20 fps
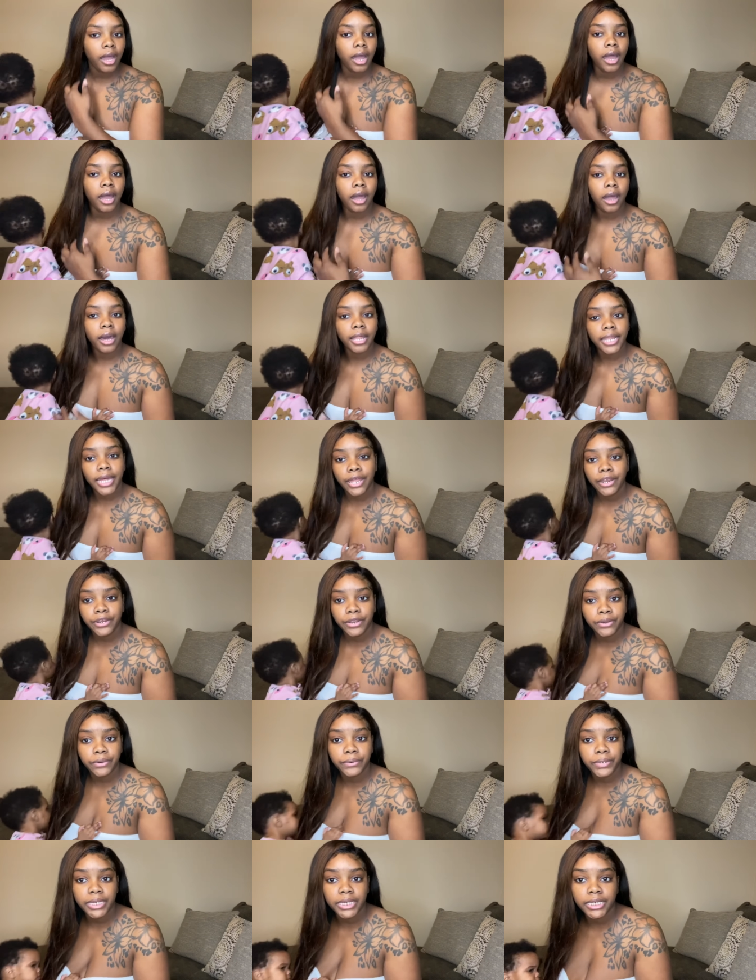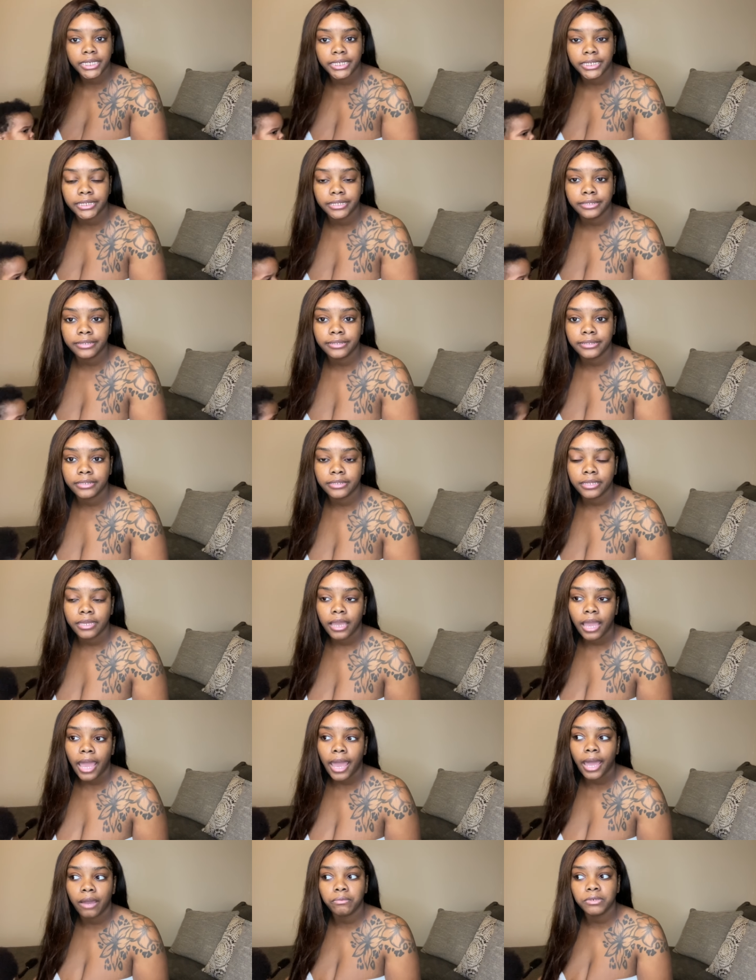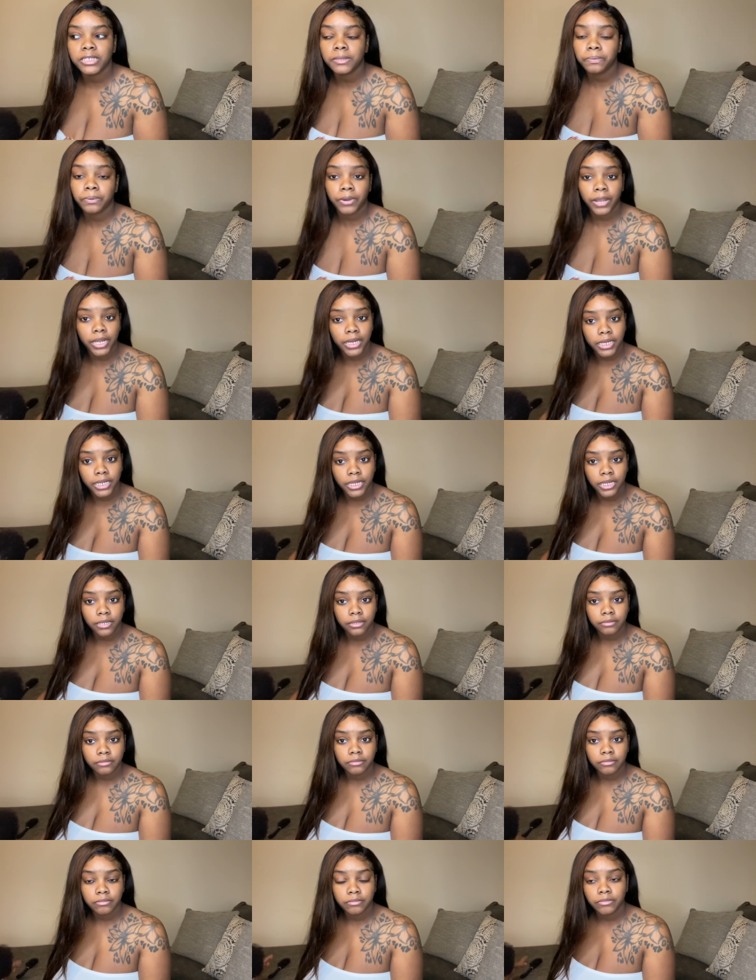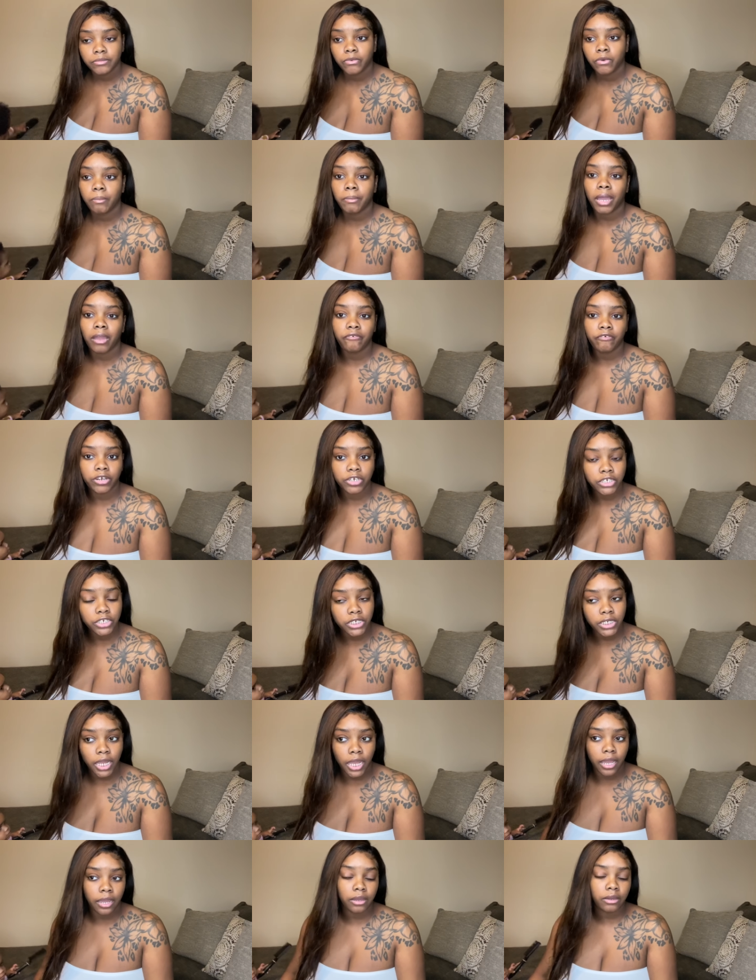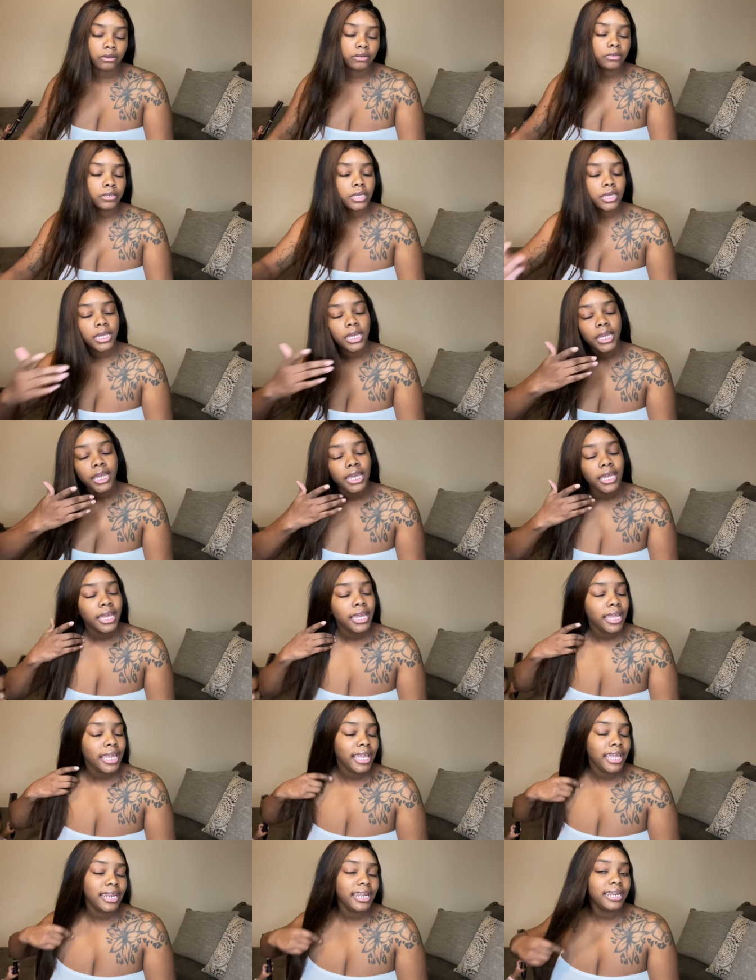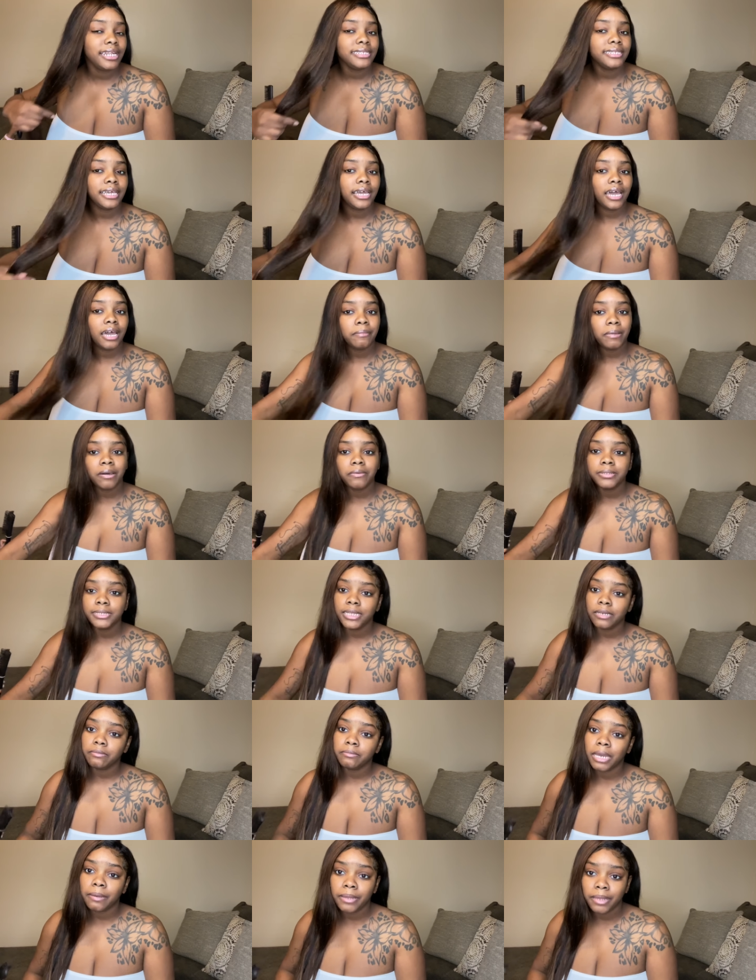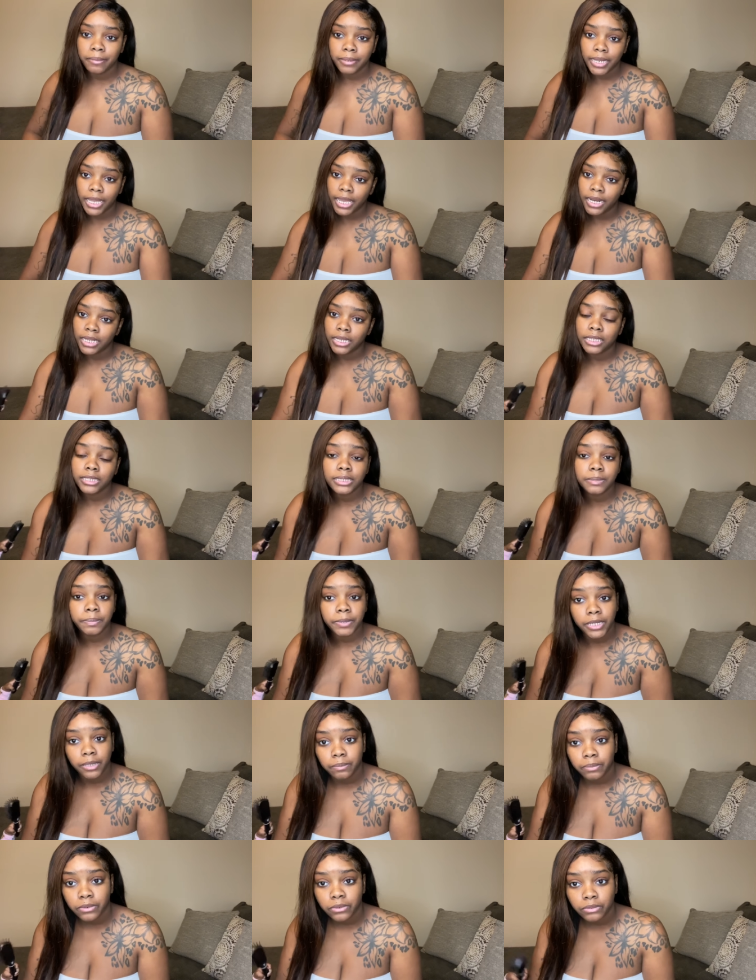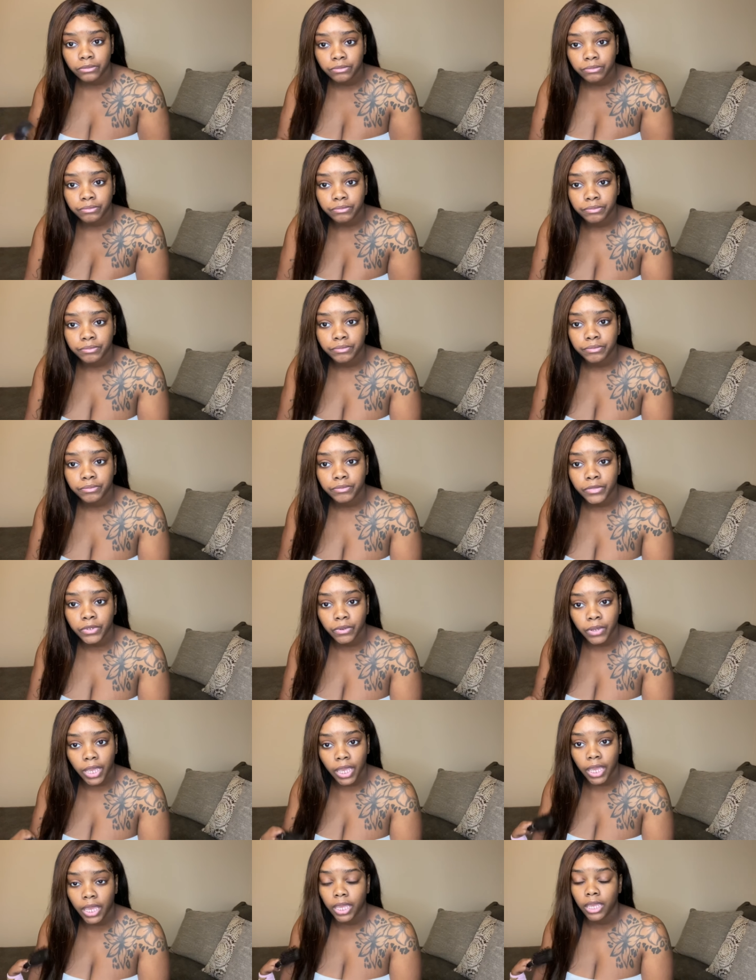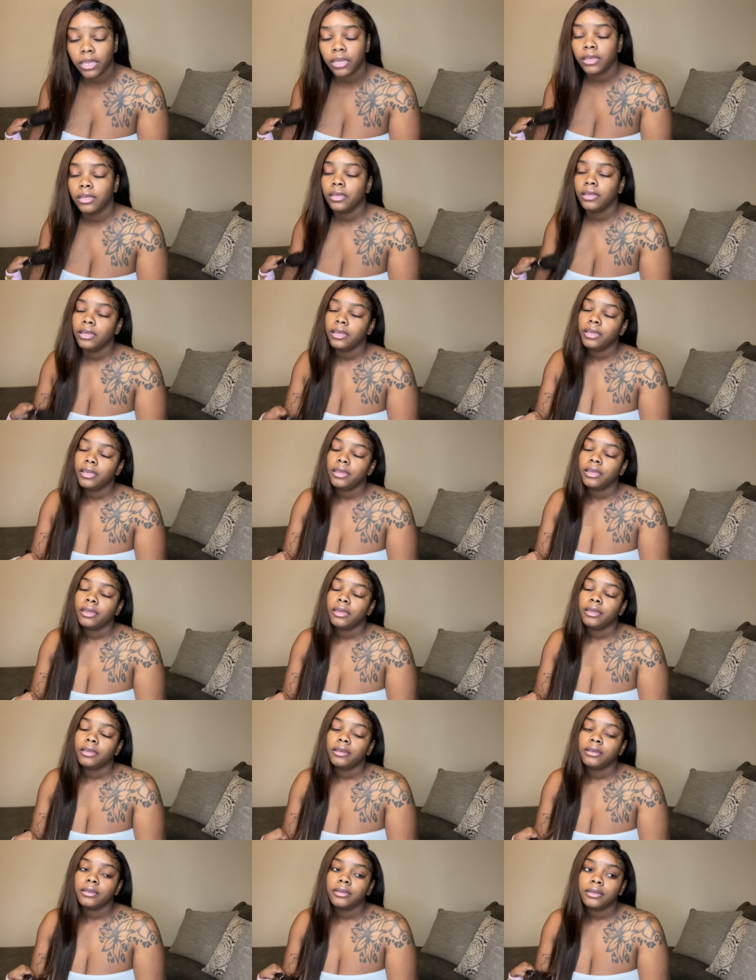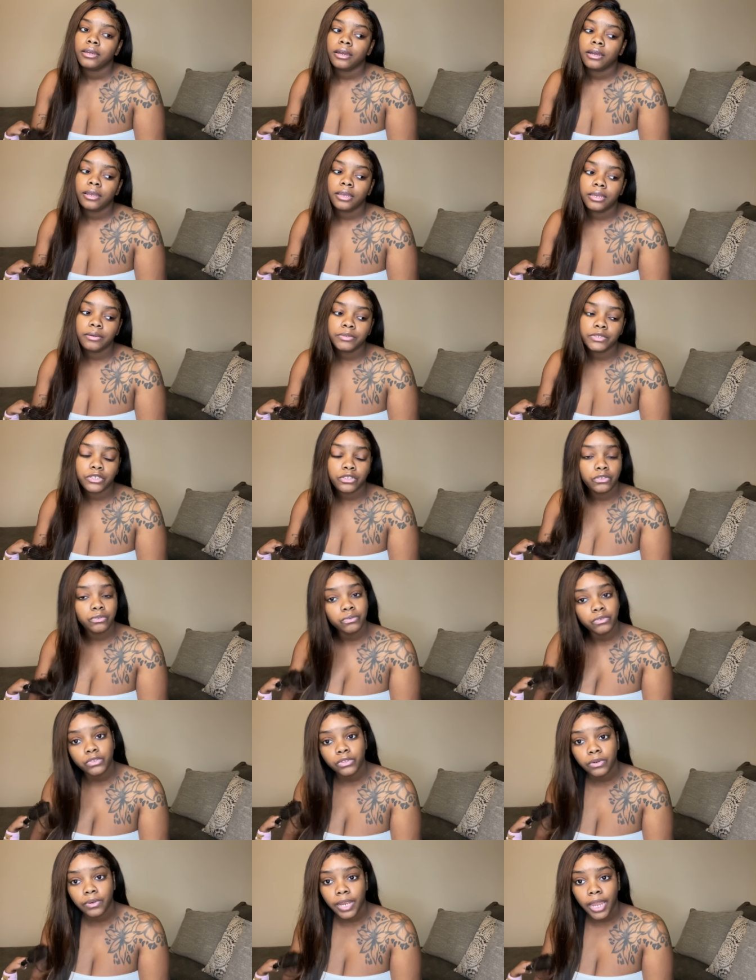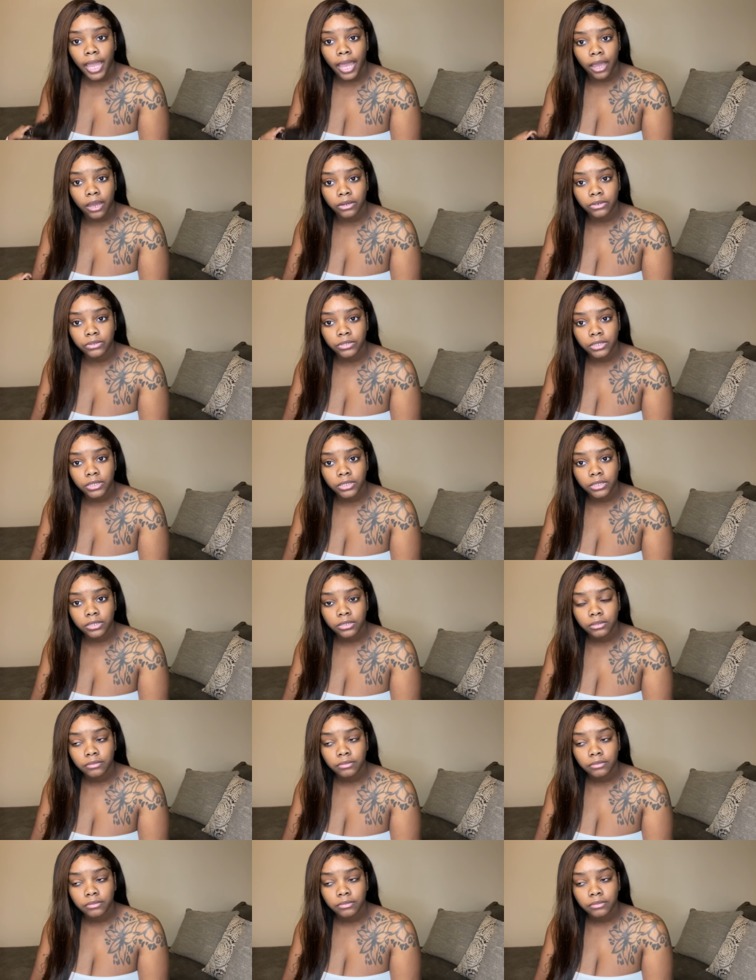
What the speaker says: All I know is I was pregnant with my first child. And at the time, I was staying with my baby daddy and his people. Okay? It was a 2-story house.